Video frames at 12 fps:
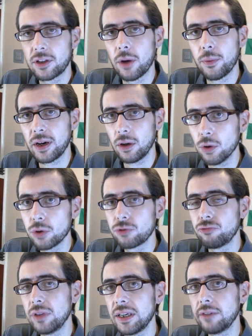going
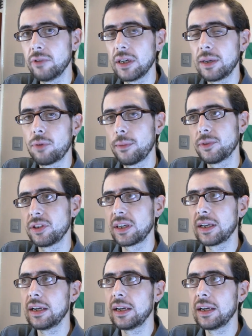looks really really promising,